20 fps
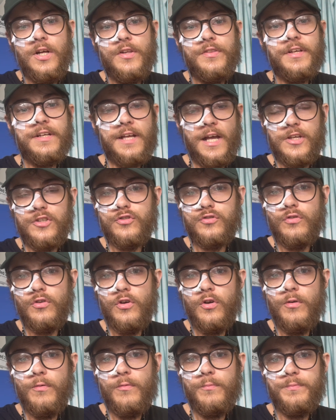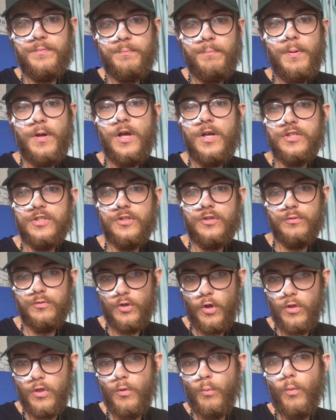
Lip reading: The gastro person who's on the